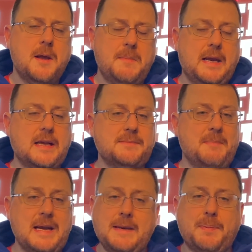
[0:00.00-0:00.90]
because
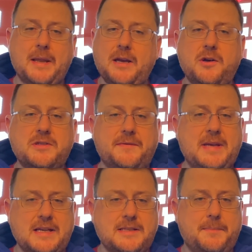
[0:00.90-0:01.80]
many players have
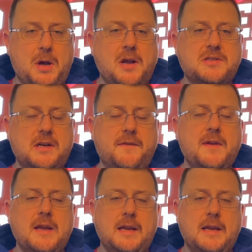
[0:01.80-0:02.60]
tested positive,